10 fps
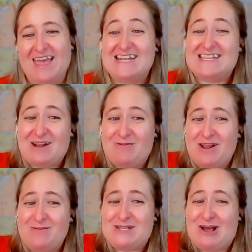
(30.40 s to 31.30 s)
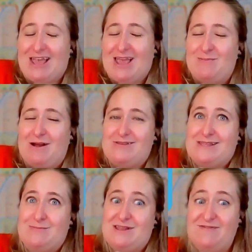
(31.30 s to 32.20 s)
Today we're going to be talking about
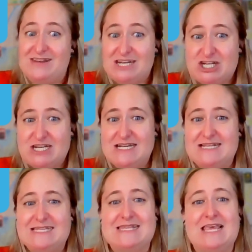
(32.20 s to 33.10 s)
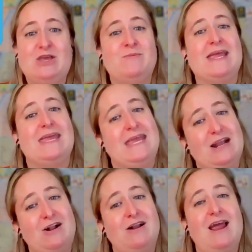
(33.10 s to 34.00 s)
some definitions that you might
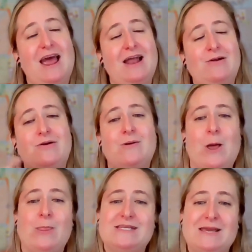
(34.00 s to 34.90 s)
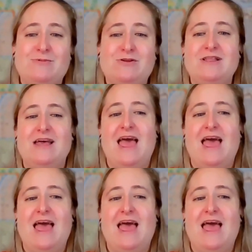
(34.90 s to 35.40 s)
hear at or around the table,